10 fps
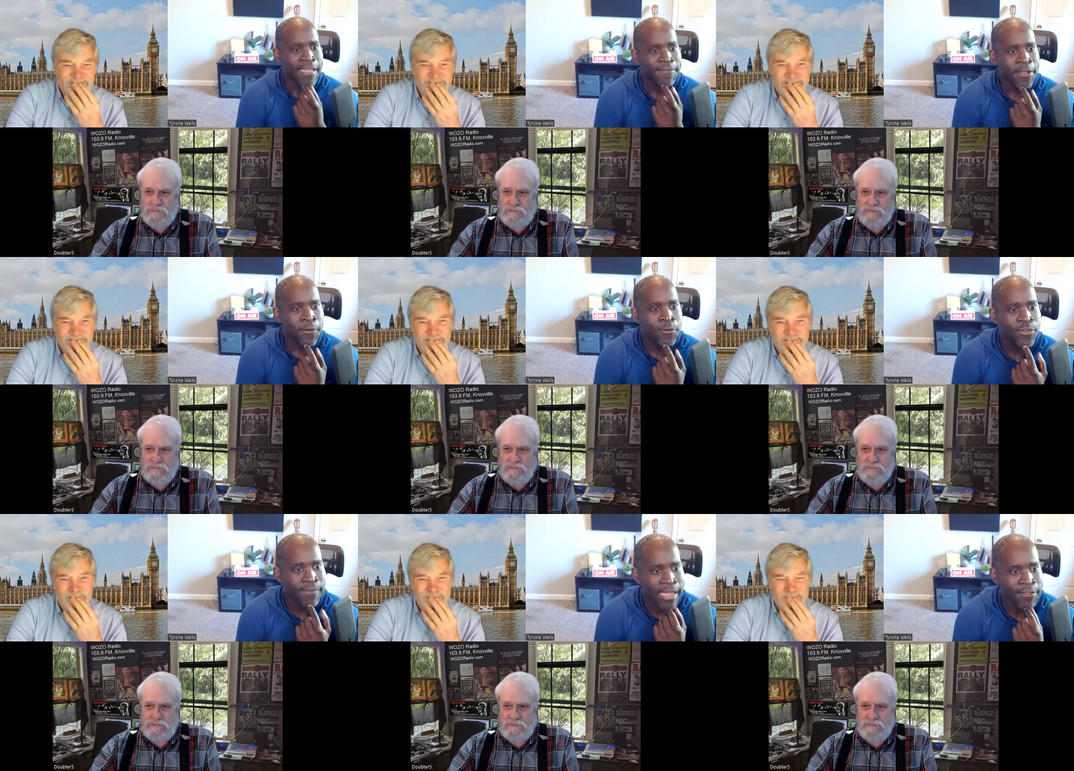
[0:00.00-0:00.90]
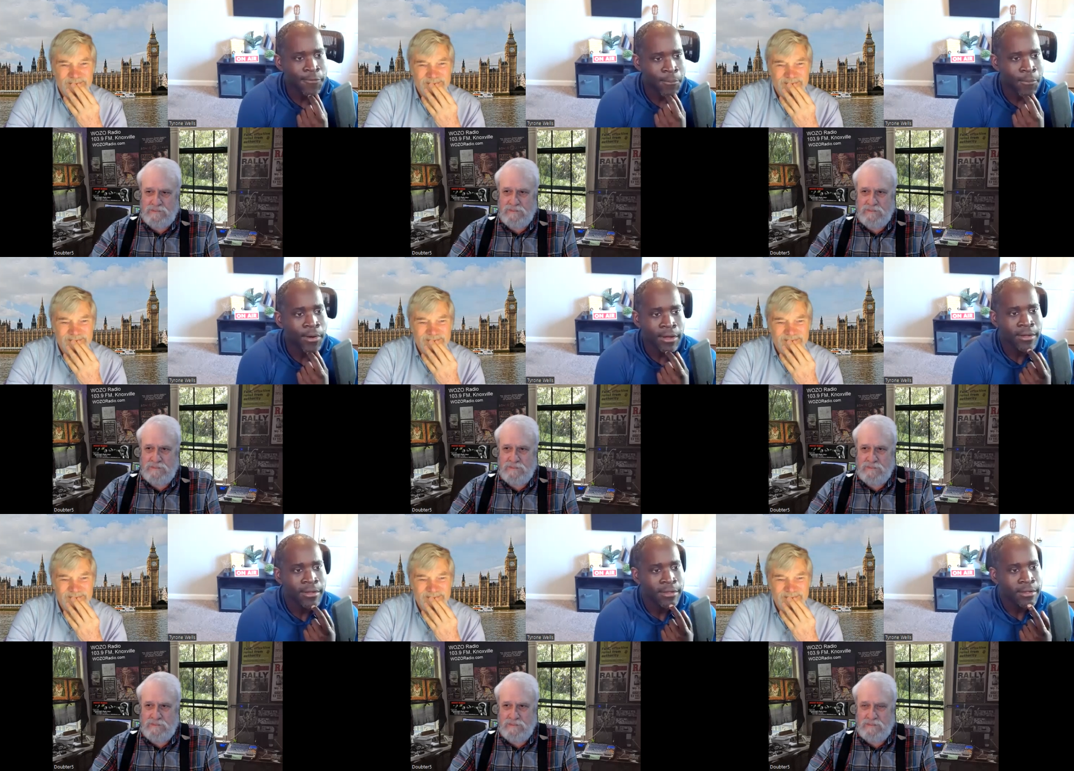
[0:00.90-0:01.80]
Speaker 1: that fair would you have asked for
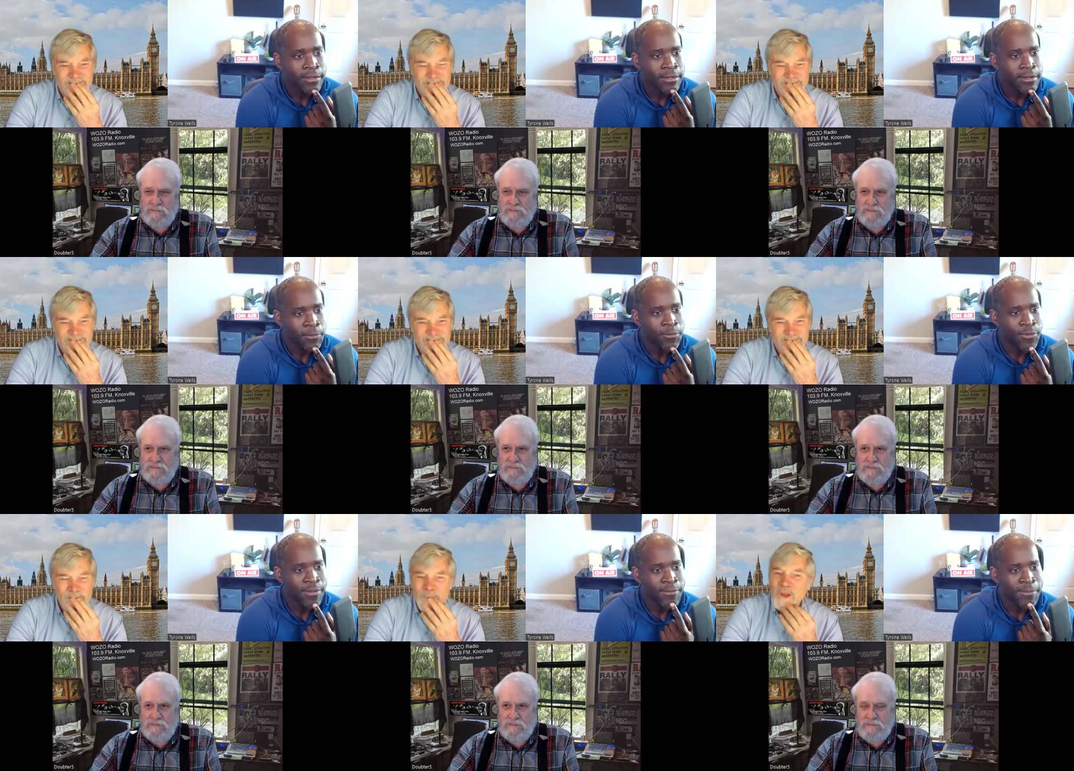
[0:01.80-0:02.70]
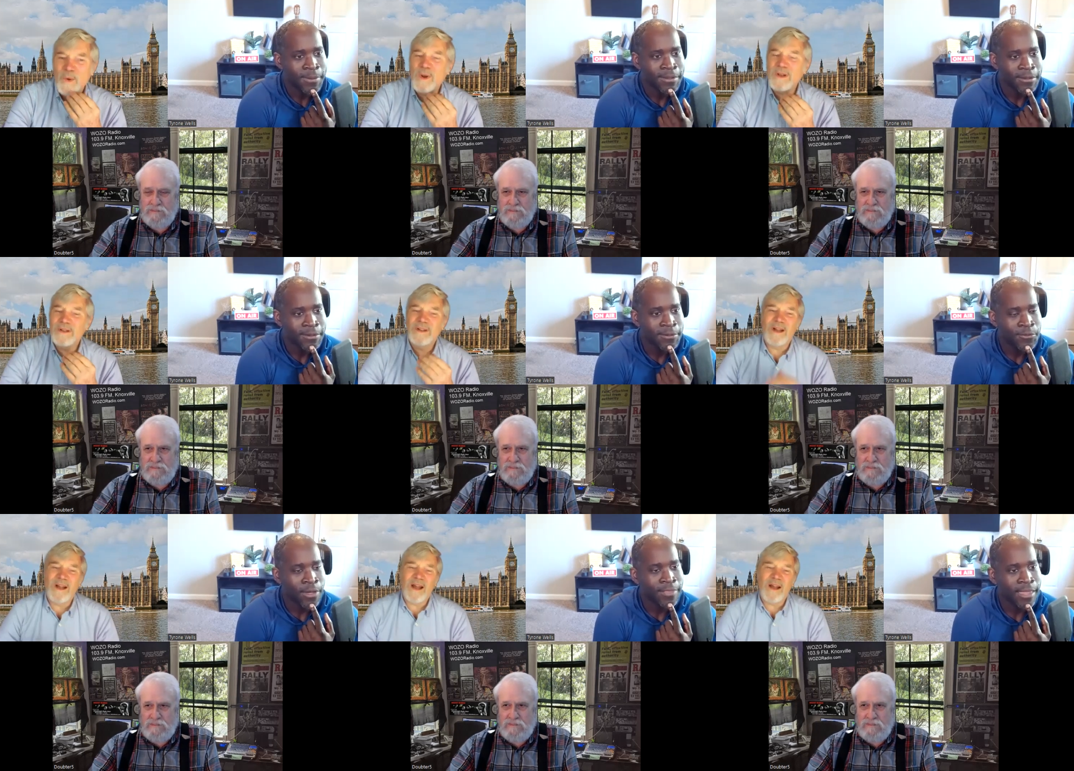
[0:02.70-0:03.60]
more would you have well,
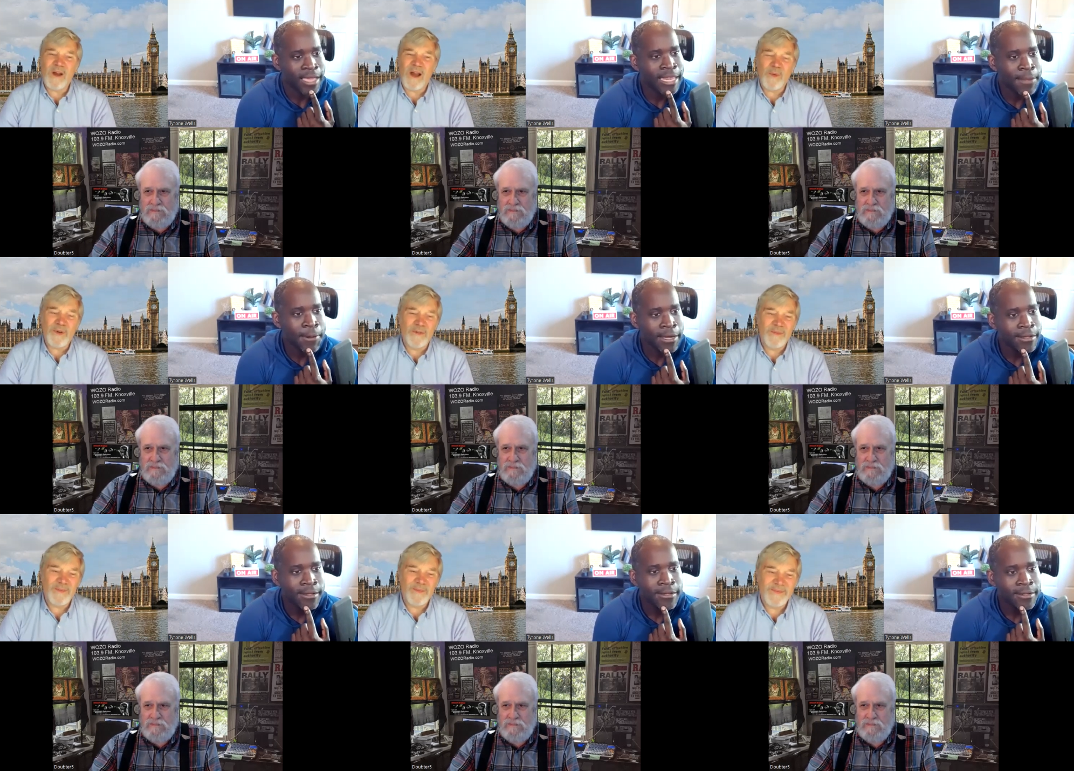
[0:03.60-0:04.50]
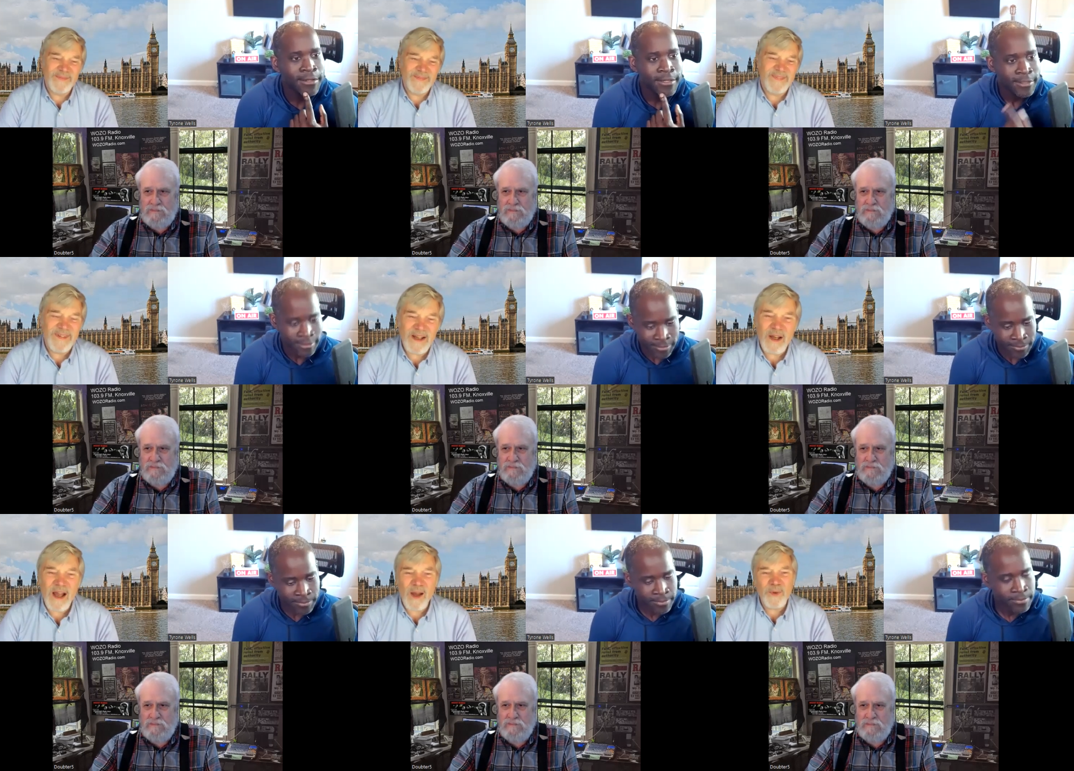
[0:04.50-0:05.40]
drawn I, a line I want,
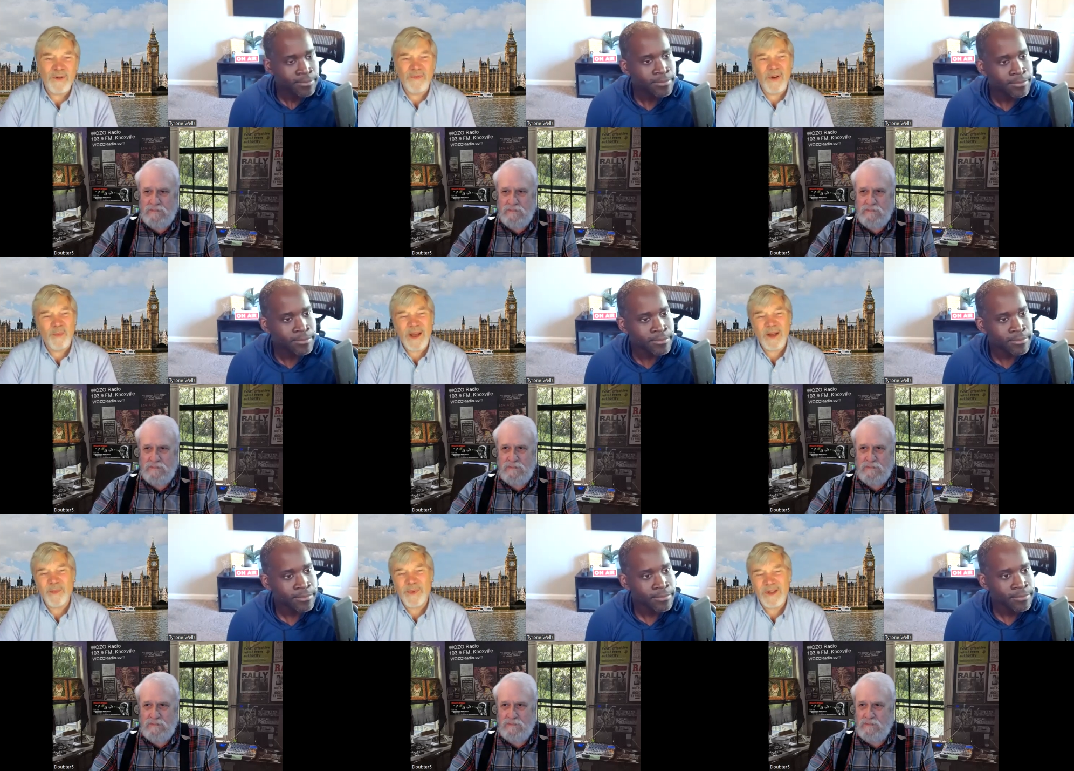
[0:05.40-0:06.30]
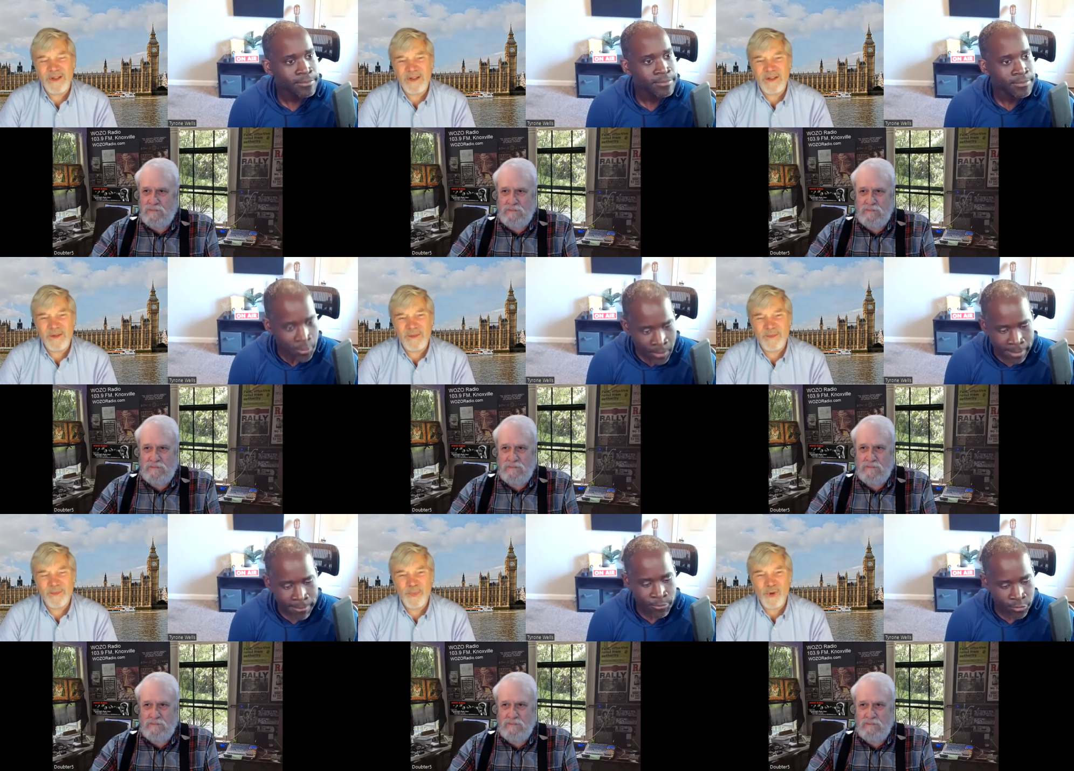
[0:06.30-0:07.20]
Speaker 2: to, I, want to row back a bit and
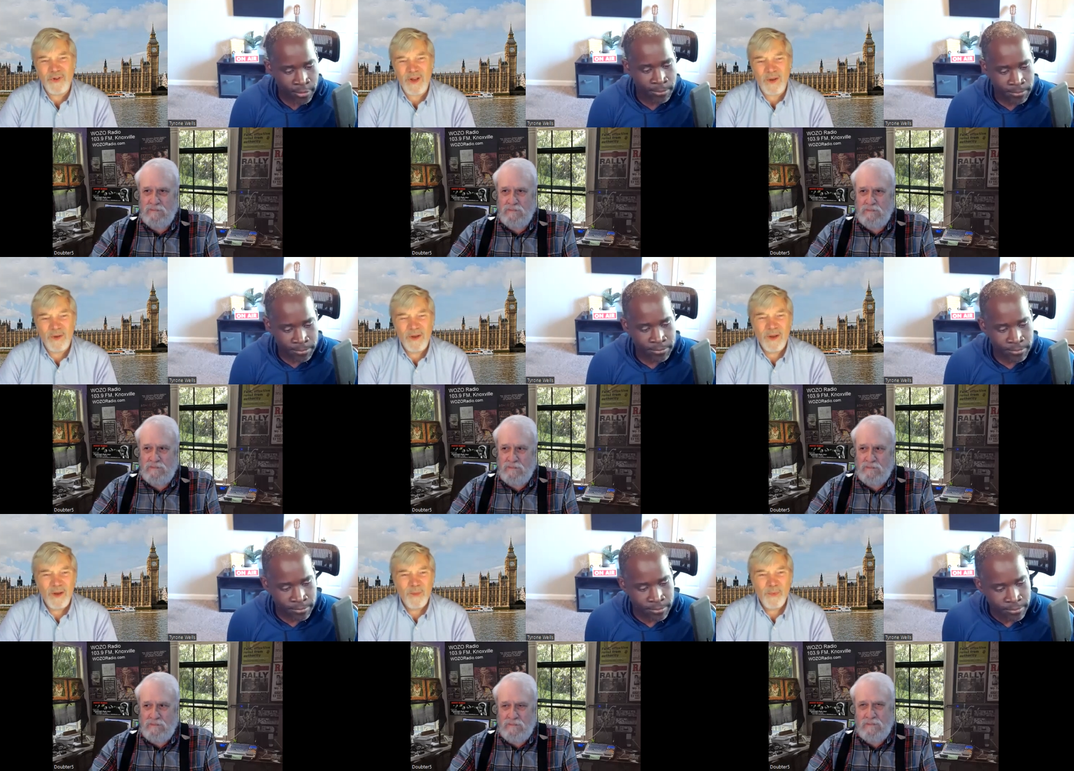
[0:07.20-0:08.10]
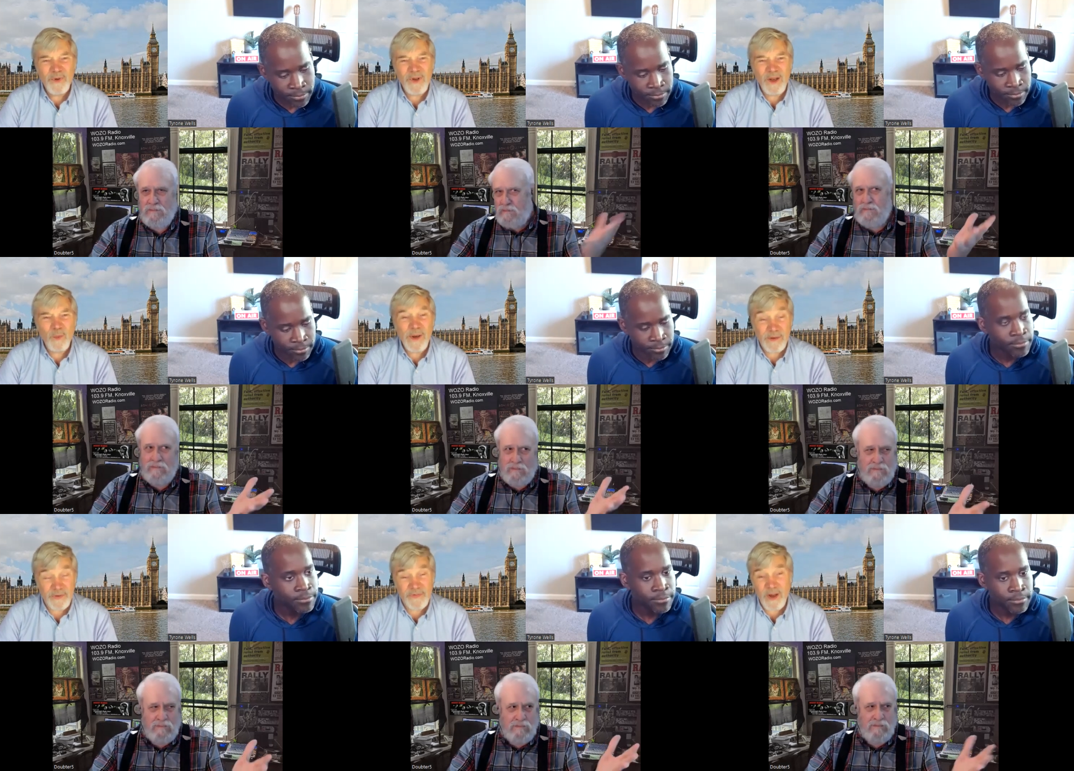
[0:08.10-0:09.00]
okay point sure out, point out where
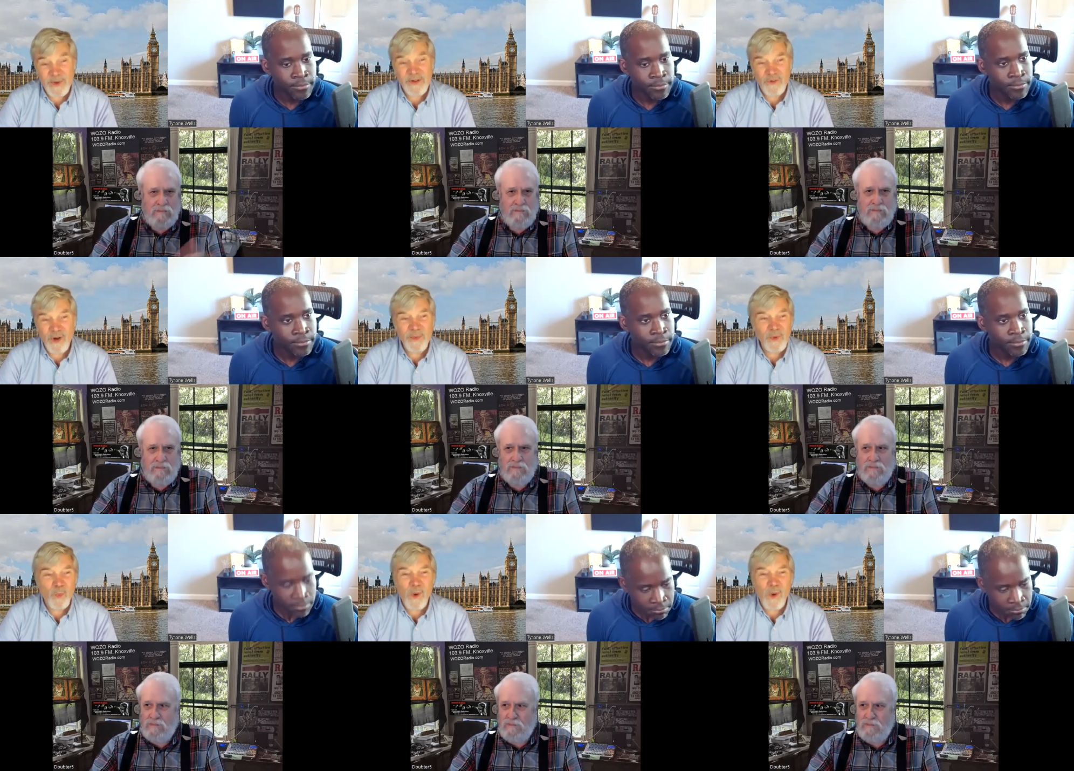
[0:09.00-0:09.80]
he's coming from and